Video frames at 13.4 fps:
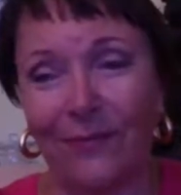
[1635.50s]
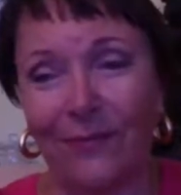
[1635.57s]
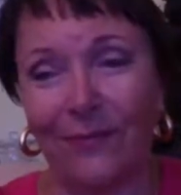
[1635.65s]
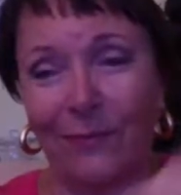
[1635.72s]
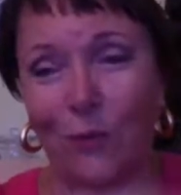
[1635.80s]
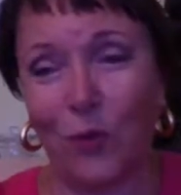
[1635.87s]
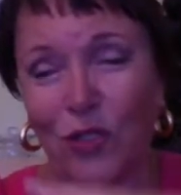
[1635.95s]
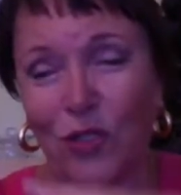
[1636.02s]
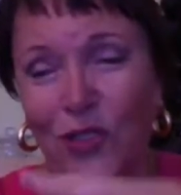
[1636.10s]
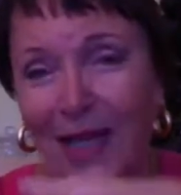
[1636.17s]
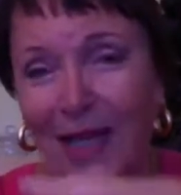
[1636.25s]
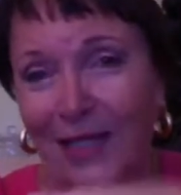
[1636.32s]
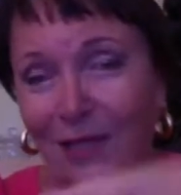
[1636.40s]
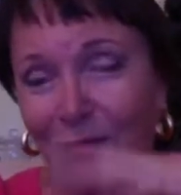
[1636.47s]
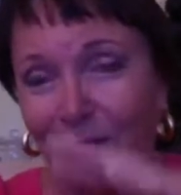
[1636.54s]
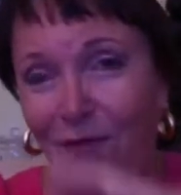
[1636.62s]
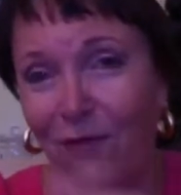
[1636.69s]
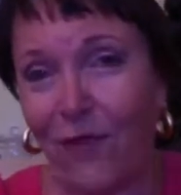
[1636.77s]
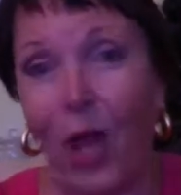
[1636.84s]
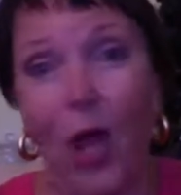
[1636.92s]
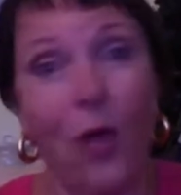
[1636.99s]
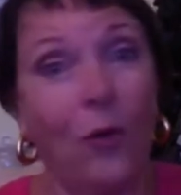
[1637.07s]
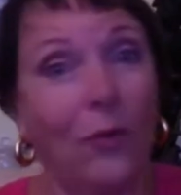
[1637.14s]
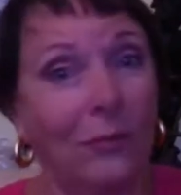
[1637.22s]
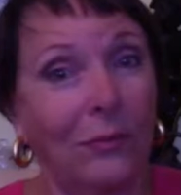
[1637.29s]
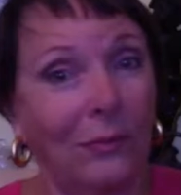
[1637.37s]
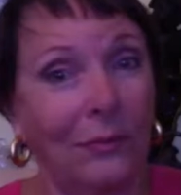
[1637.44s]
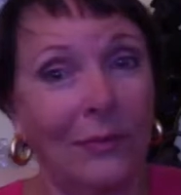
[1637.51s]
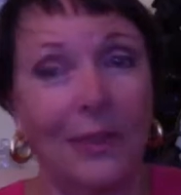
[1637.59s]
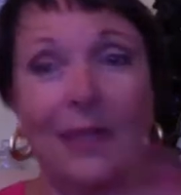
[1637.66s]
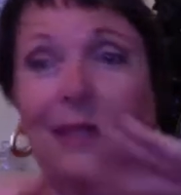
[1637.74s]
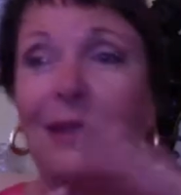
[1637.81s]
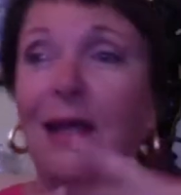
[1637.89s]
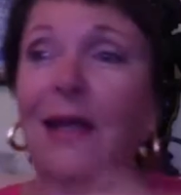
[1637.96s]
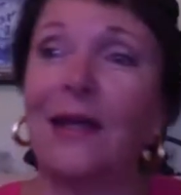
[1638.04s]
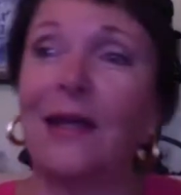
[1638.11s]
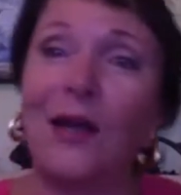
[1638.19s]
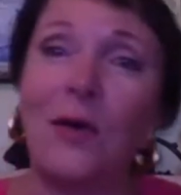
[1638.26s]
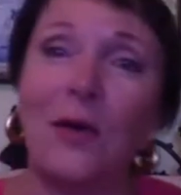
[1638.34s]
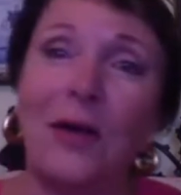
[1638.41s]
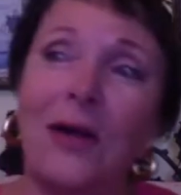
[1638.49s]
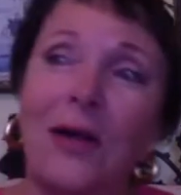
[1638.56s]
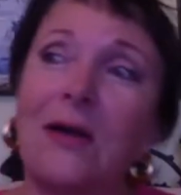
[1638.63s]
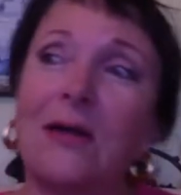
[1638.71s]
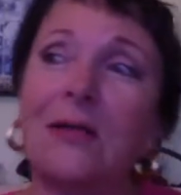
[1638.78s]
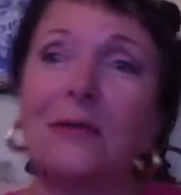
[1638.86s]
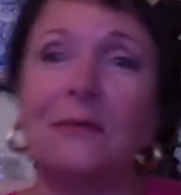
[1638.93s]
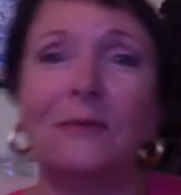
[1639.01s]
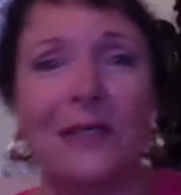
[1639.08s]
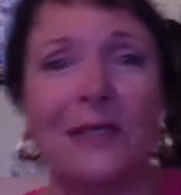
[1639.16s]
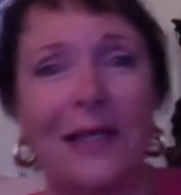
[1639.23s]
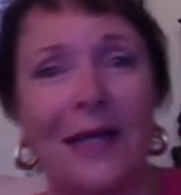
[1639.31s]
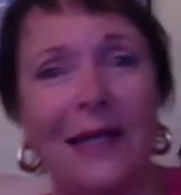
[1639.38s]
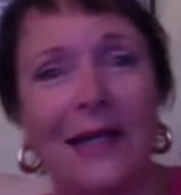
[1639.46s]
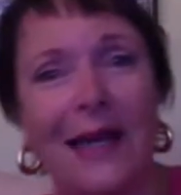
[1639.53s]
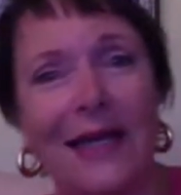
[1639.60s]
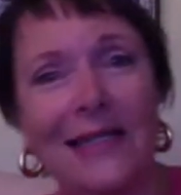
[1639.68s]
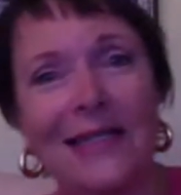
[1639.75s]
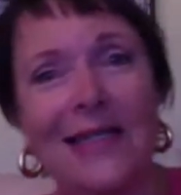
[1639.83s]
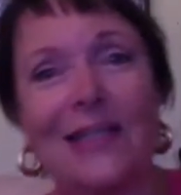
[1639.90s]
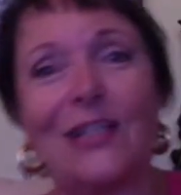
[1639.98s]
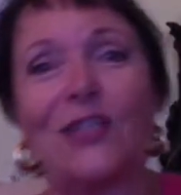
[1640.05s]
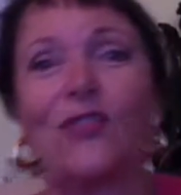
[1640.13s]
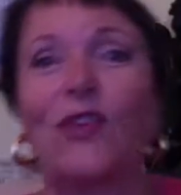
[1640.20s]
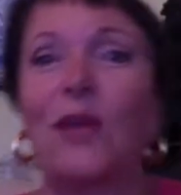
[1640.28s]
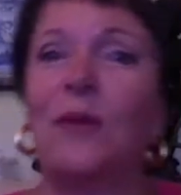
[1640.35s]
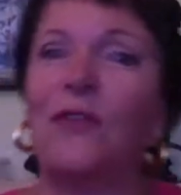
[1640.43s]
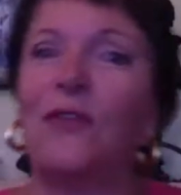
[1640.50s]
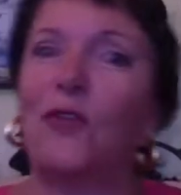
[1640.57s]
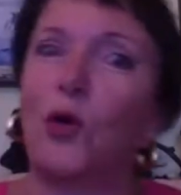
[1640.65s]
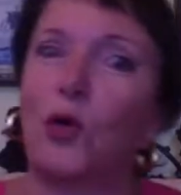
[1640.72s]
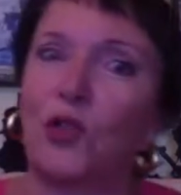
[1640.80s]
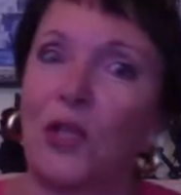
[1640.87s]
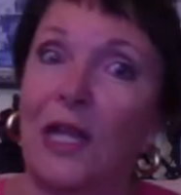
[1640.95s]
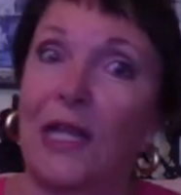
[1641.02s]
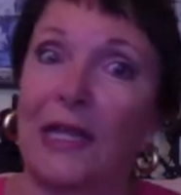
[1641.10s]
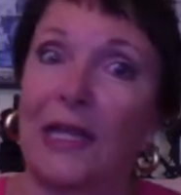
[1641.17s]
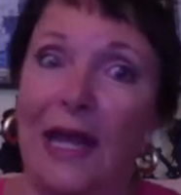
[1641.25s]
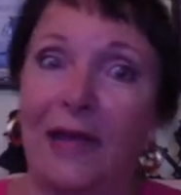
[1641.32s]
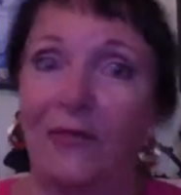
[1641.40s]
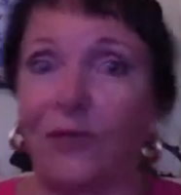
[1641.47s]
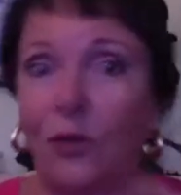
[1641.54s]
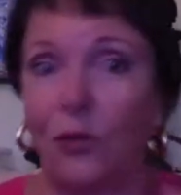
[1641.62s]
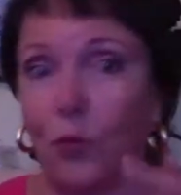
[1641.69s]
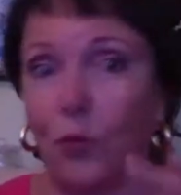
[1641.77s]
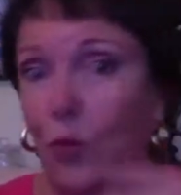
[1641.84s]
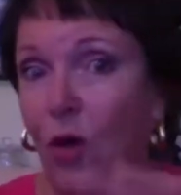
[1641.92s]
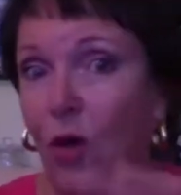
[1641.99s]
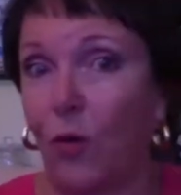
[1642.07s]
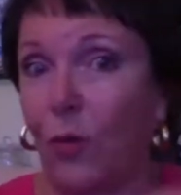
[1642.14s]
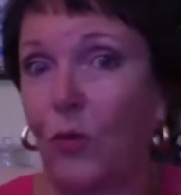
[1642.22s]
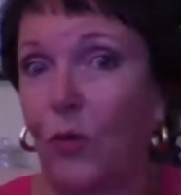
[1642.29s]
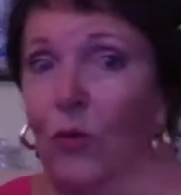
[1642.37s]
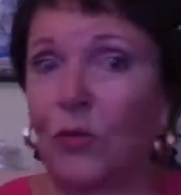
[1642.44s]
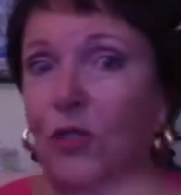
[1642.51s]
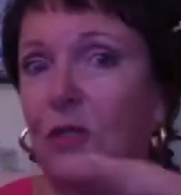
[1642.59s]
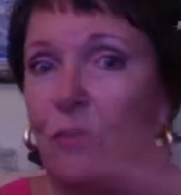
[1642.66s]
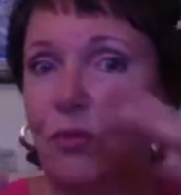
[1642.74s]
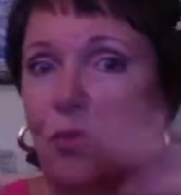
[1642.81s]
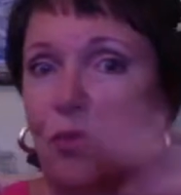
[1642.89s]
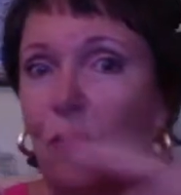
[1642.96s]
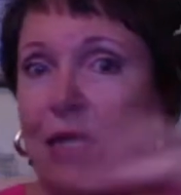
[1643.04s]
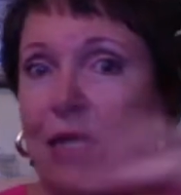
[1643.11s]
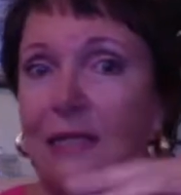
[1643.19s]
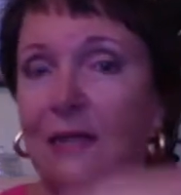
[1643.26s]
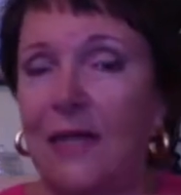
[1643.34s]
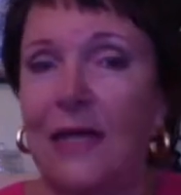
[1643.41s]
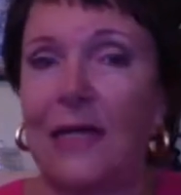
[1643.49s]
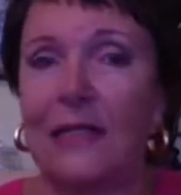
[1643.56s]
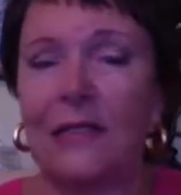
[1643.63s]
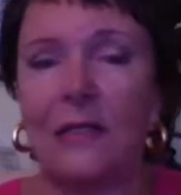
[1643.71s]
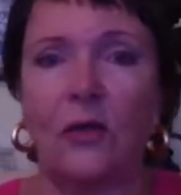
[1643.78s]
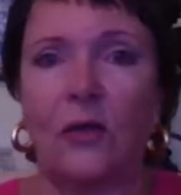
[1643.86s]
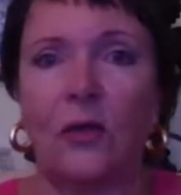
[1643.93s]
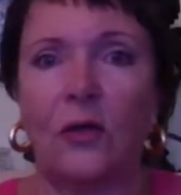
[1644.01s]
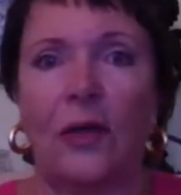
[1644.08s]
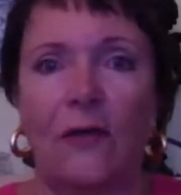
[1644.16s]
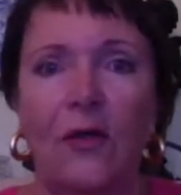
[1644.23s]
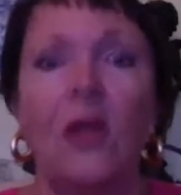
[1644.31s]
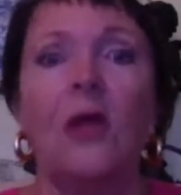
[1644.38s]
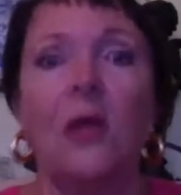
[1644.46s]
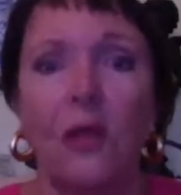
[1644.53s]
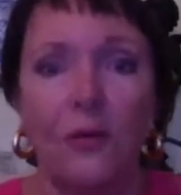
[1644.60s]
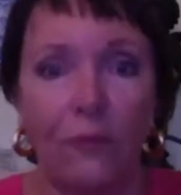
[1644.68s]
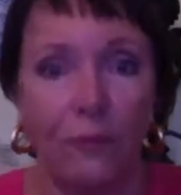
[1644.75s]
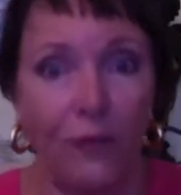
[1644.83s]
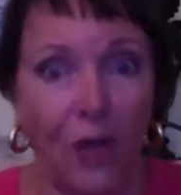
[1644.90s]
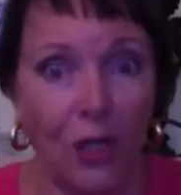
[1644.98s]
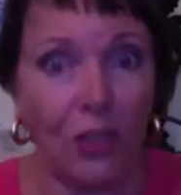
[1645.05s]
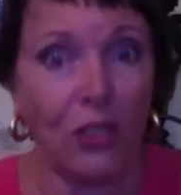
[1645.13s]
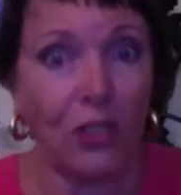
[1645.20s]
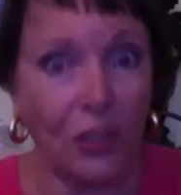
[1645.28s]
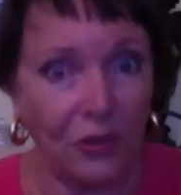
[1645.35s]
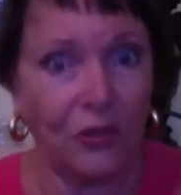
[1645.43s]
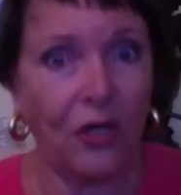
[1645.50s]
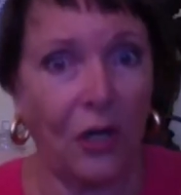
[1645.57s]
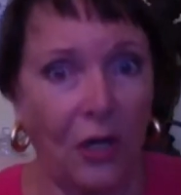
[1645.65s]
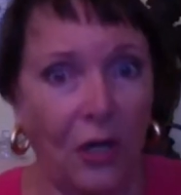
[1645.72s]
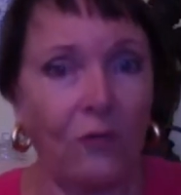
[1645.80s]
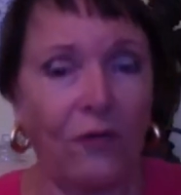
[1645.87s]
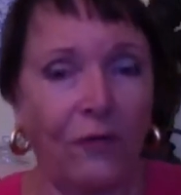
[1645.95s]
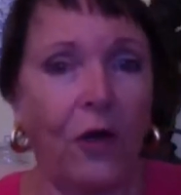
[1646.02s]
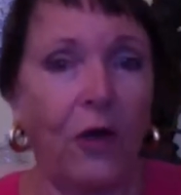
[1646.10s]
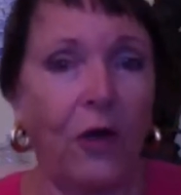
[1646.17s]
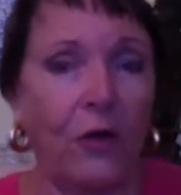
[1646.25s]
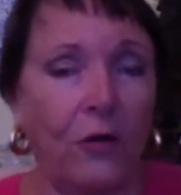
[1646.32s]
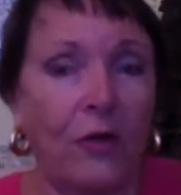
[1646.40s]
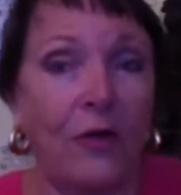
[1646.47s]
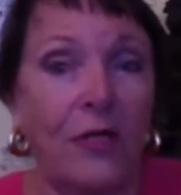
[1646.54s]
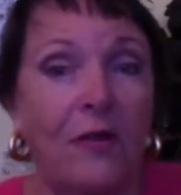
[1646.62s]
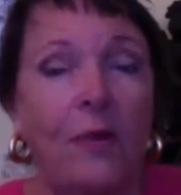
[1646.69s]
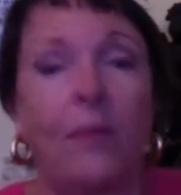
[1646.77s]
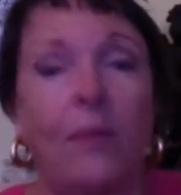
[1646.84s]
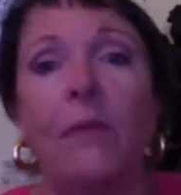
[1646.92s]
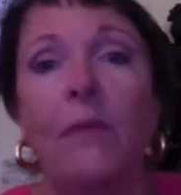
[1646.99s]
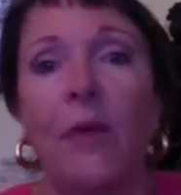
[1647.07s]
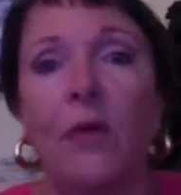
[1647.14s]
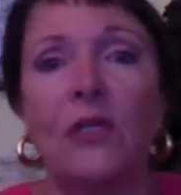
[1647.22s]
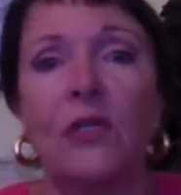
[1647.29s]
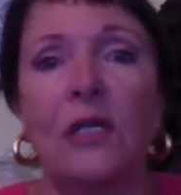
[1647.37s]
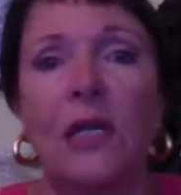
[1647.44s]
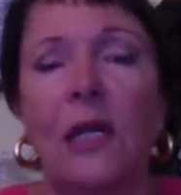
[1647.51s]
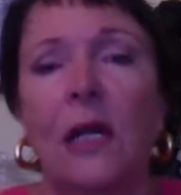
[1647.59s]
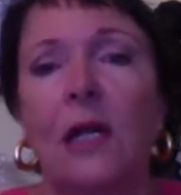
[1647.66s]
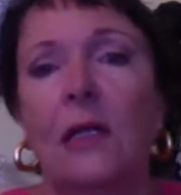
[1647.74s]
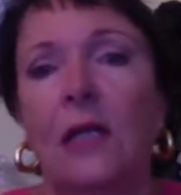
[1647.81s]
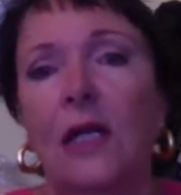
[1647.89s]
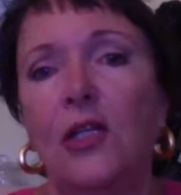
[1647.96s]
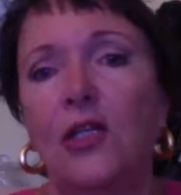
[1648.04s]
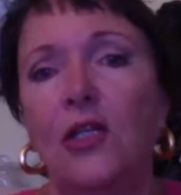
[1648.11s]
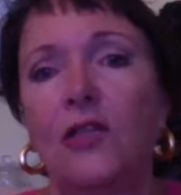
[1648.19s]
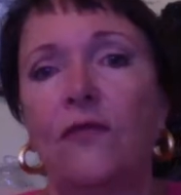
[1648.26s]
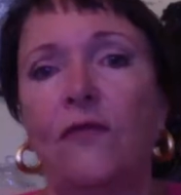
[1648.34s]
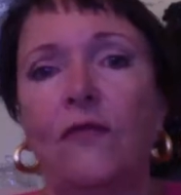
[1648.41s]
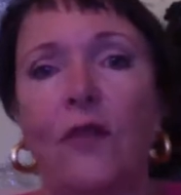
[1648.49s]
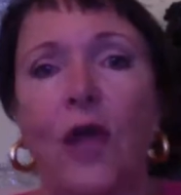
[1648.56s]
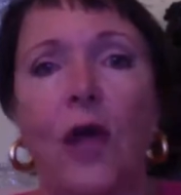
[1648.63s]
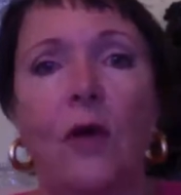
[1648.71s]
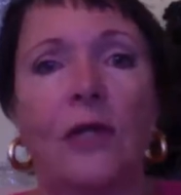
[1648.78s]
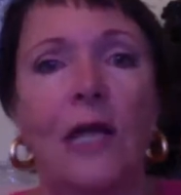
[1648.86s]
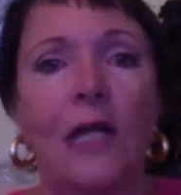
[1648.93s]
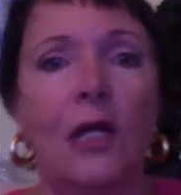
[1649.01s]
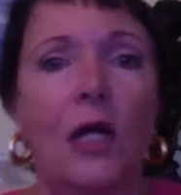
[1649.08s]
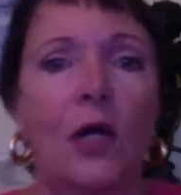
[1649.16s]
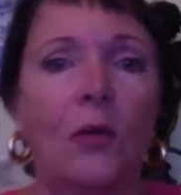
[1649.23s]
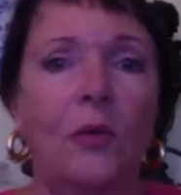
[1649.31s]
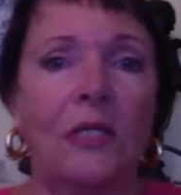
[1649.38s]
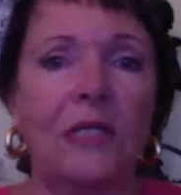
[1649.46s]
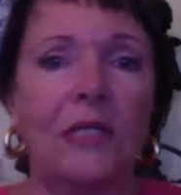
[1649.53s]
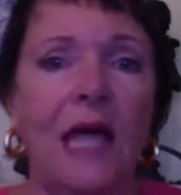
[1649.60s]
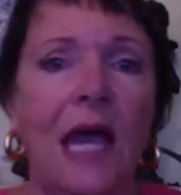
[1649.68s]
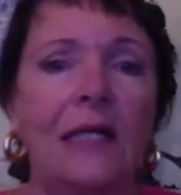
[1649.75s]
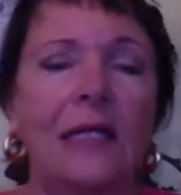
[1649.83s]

water signs flow. And they go along with their nice little stream. And, of course, they can have those whirlpools and those crazy things. And you can have floods and overflowing, all this of it. But mostly they just flow and they go with the tide.